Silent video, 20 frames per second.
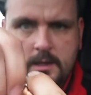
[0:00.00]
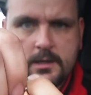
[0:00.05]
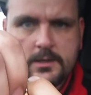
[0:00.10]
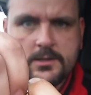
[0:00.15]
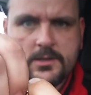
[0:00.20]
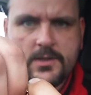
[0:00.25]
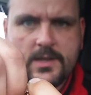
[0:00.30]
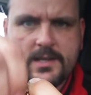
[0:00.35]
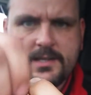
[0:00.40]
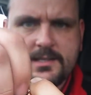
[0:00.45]

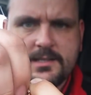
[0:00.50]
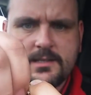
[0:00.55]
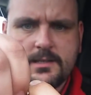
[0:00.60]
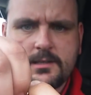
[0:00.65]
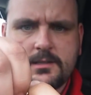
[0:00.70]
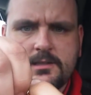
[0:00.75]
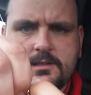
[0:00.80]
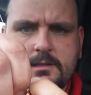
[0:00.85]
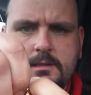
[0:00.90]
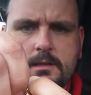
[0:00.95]
So this
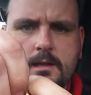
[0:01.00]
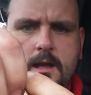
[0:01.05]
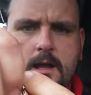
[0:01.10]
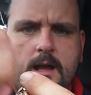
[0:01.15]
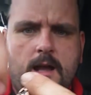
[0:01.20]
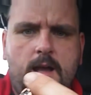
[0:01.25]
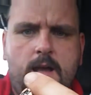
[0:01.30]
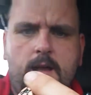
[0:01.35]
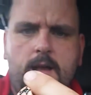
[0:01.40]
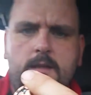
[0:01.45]

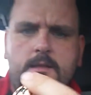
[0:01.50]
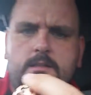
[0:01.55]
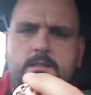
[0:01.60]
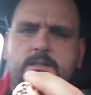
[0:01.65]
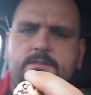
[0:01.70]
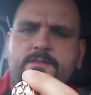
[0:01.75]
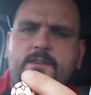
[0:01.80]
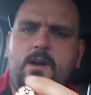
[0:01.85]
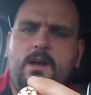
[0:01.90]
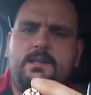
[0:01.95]

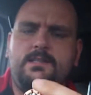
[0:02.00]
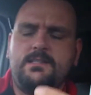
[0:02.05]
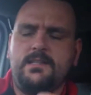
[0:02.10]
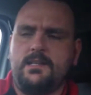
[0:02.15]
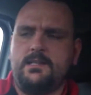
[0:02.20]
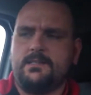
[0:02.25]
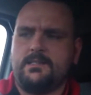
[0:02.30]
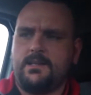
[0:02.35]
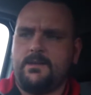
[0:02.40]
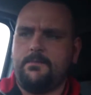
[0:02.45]
device
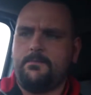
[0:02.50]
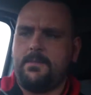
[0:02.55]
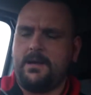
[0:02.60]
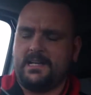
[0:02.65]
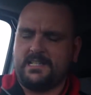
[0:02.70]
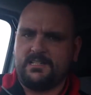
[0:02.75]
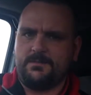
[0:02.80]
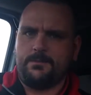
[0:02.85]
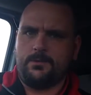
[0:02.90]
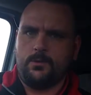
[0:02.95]
is
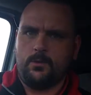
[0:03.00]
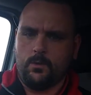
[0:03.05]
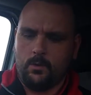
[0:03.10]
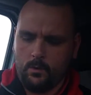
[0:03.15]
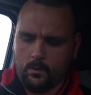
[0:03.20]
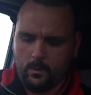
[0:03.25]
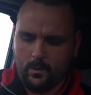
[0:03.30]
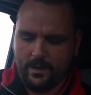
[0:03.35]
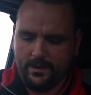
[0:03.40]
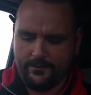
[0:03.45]
compatible
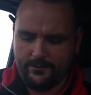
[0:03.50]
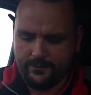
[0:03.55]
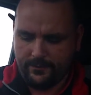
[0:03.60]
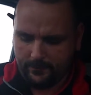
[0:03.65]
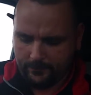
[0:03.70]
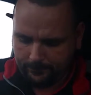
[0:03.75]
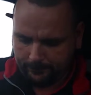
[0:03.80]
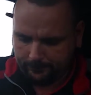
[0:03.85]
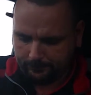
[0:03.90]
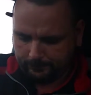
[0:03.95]
with
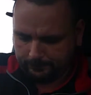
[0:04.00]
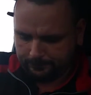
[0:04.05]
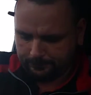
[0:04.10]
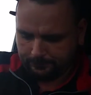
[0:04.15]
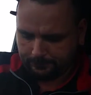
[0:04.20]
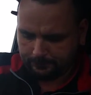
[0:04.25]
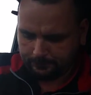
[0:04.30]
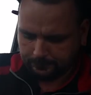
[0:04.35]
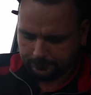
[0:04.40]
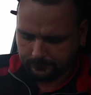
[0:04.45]

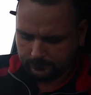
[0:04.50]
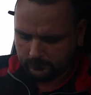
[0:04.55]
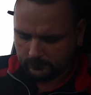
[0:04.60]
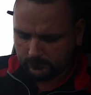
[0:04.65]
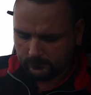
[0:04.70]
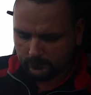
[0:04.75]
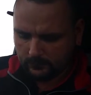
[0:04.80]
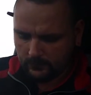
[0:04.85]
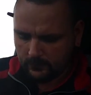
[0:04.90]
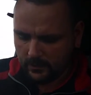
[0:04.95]

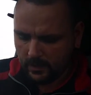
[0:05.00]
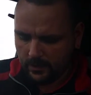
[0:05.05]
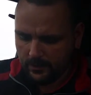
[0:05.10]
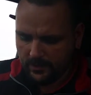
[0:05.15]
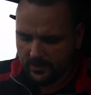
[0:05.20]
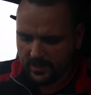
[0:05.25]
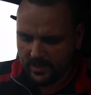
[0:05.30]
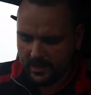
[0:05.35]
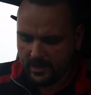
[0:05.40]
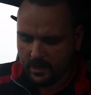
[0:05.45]

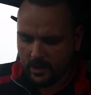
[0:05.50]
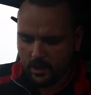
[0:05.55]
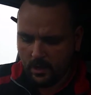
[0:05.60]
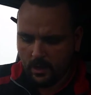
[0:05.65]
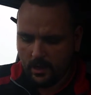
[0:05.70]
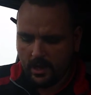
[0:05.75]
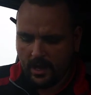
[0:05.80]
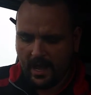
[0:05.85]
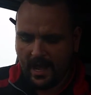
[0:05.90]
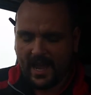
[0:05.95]
the
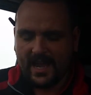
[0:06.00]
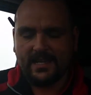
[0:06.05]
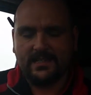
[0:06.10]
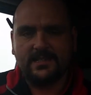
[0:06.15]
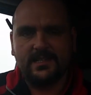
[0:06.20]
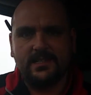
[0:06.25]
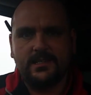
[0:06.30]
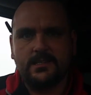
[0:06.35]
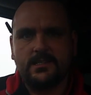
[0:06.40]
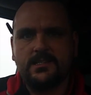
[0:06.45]

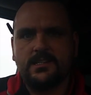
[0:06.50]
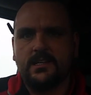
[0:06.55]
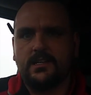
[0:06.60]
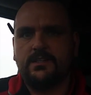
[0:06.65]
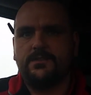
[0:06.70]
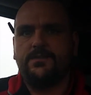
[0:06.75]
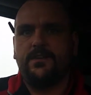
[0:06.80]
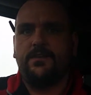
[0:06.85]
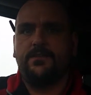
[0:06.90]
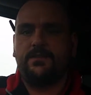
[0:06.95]

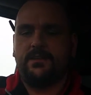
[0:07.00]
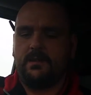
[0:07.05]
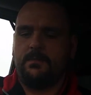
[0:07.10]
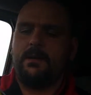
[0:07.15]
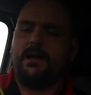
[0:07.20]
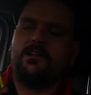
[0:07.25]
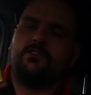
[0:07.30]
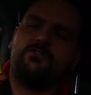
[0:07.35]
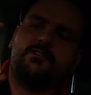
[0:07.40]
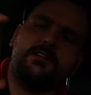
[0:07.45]
18650
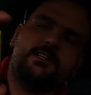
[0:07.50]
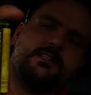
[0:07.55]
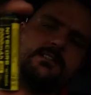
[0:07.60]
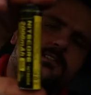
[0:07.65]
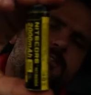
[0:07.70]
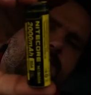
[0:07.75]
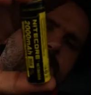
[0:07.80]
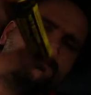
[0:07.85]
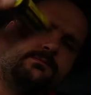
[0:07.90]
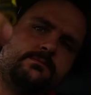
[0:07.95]

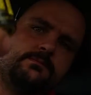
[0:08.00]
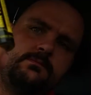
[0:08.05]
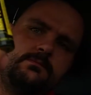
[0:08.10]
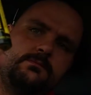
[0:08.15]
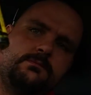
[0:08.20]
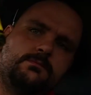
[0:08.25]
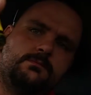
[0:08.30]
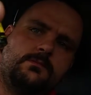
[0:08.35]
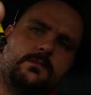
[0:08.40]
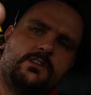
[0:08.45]
batteries,
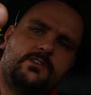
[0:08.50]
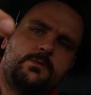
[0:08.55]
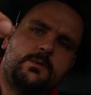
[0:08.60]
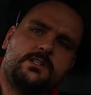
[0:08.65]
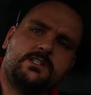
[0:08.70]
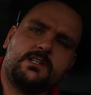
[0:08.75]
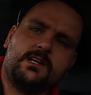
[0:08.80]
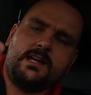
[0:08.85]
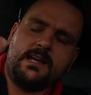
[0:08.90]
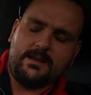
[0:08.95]
one of
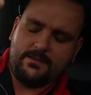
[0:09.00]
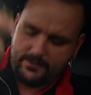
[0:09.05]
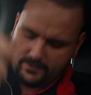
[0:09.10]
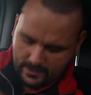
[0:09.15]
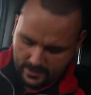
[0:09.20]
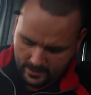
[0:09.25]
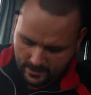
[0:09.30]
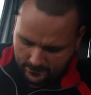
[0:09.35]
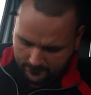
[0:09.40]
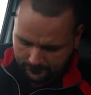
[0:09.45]
which I have
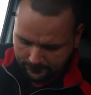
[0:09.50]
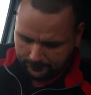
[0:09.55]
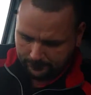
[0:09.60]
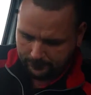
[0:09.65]
here.